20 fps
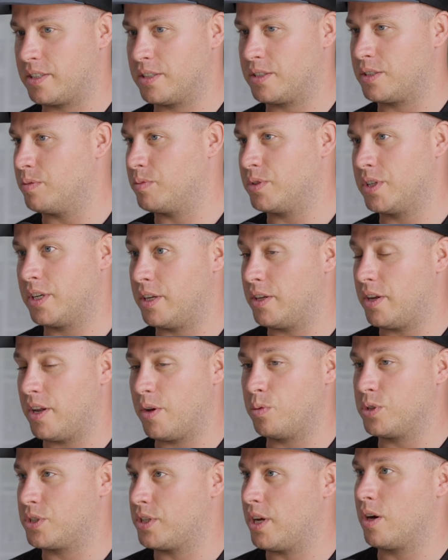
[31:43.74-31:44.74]
systems, and
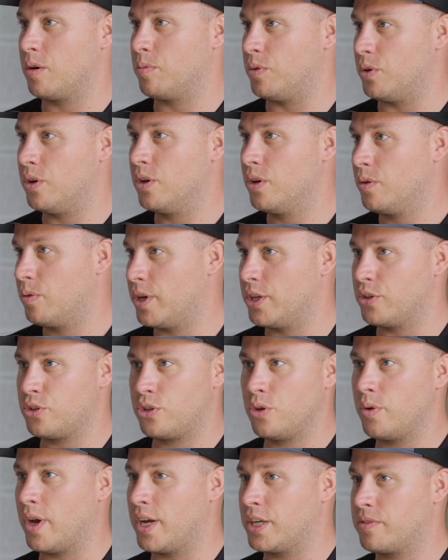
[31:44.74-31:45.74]
it was terrible. We had
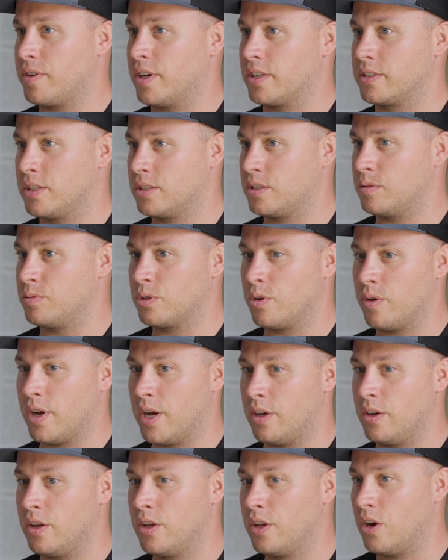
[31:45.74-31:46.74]
2 HVAC systems go
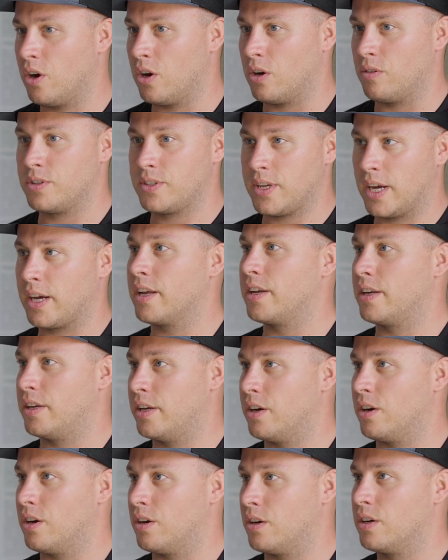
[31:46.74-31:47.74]
out our second
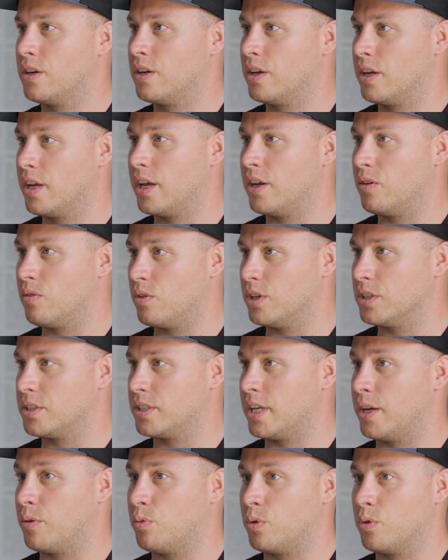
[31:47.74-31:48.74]
year in real
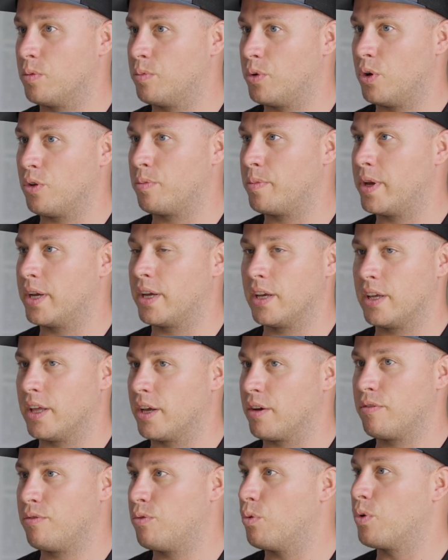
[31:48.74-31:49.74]
estate, and we were both making
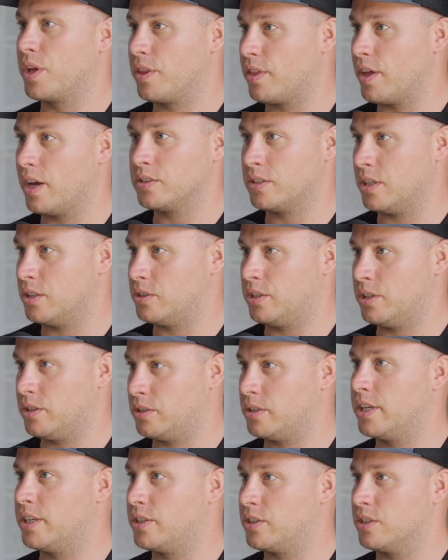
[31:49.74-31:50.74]
like $40,000 a year
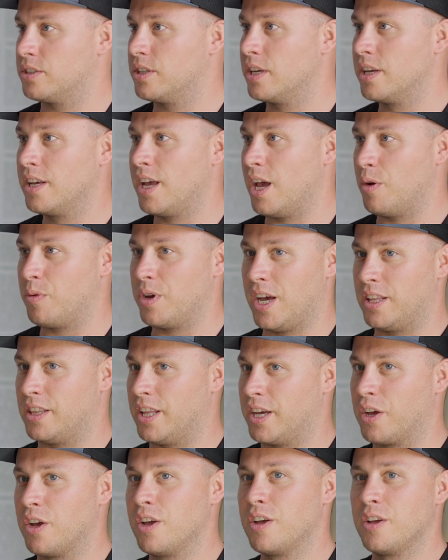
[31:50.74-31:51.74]
as teachers. And we had
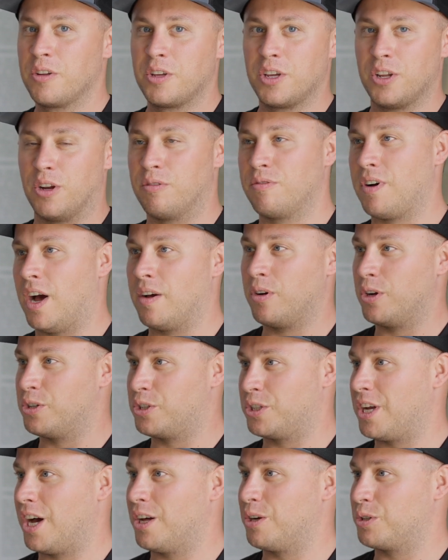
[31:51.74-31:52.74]
like, you know,
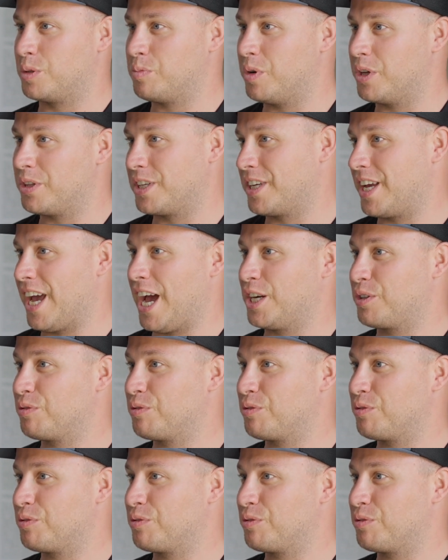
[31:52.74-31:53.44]
$500 a month in cash